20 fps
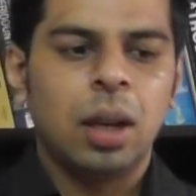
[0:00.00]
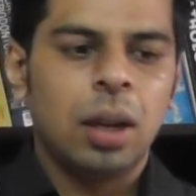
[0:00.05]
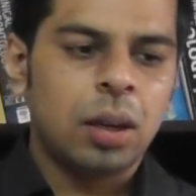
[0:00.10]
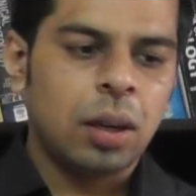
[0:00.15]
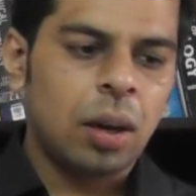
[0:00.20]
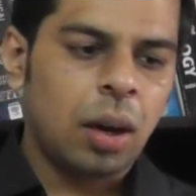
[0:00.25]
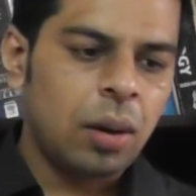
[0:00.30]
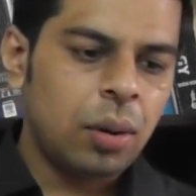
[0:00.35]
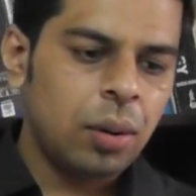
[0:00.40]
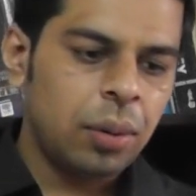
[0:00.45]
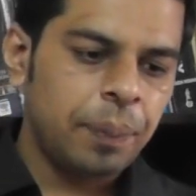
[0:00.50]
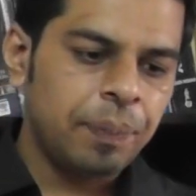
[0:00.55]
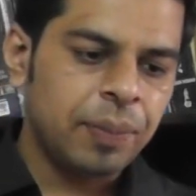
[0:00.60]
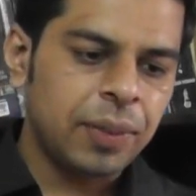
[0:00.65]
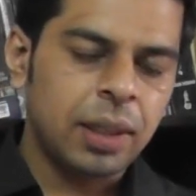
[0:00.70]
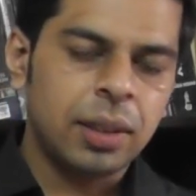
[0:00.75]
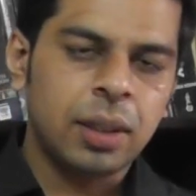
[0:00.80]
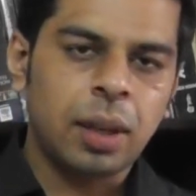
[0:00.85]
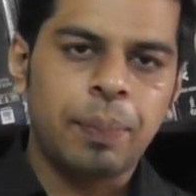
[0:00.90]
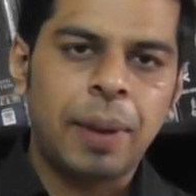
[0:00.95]
Now,
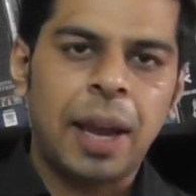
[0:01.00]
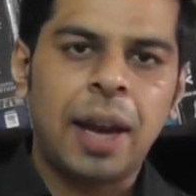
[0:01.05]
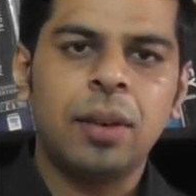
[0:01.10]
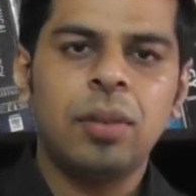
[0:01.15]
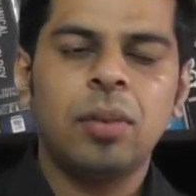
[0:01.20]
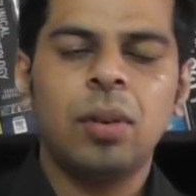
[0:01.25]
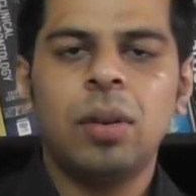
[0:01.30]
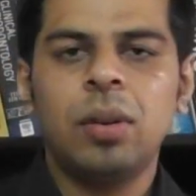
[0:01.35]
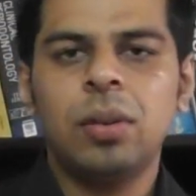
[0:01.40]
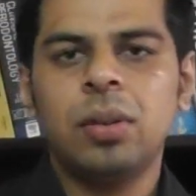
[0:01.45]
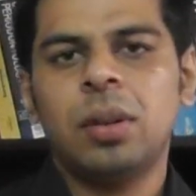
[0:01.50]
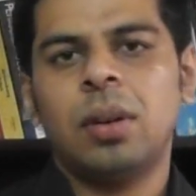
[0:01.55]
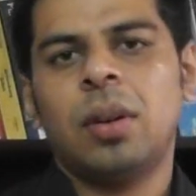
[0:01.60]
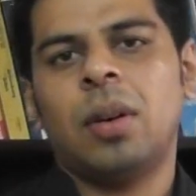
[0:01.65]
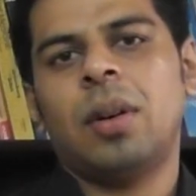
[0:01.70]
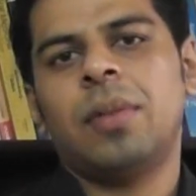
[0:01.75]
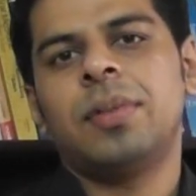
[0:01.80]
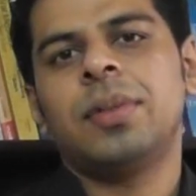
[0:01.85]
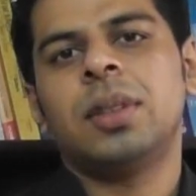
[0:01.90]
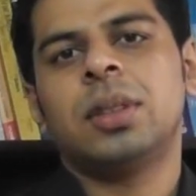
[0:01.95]
in the background
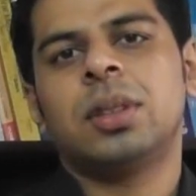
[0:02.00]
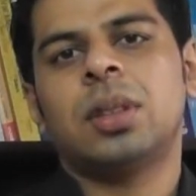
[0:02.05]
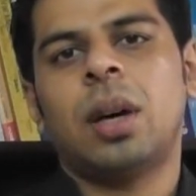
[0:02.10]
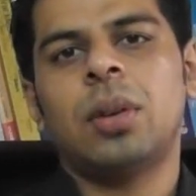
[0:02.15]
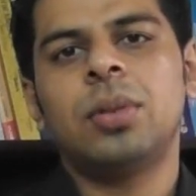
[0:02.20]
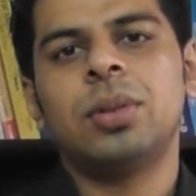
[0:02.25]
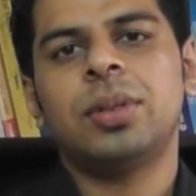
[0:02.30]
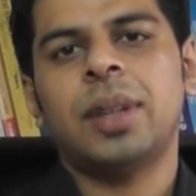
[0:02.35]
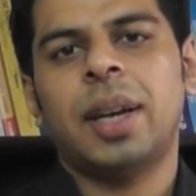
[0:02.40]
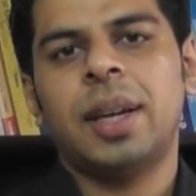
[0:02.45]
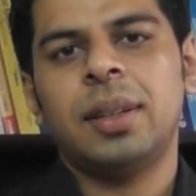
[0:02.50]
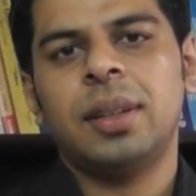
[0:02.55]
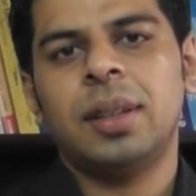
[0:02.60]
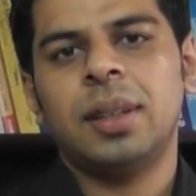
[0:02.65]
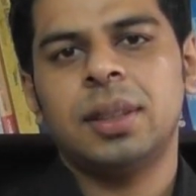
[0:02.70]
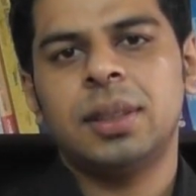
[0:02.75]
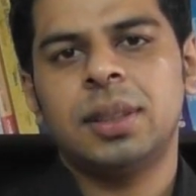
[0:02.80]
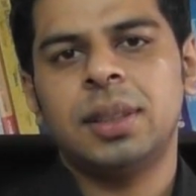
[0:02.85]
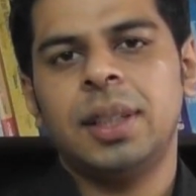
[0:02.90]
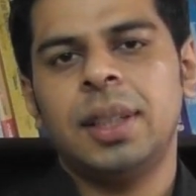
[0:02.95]
of the South
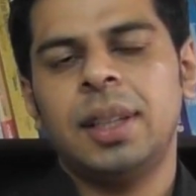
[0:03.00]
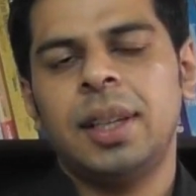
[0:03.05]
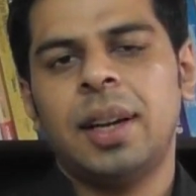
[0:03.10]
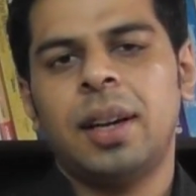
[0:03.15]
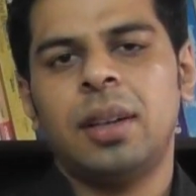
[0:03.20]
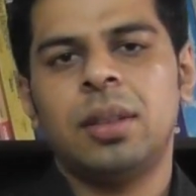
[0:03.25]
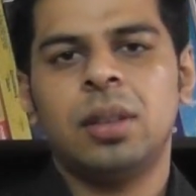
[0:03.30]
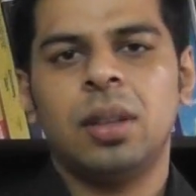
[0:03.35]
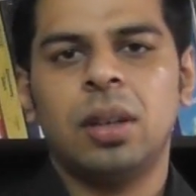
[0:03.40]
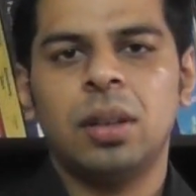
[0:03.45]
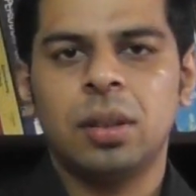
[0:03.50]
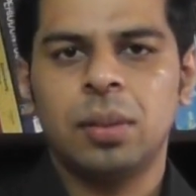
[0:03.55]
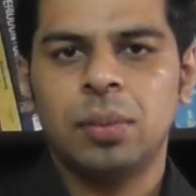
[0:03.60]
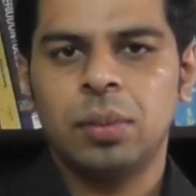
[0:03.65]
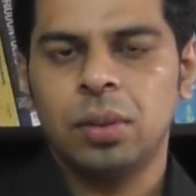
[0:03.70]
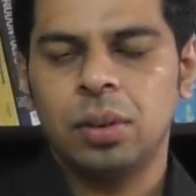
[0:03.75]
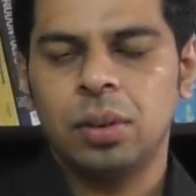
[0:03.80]
China Sea and the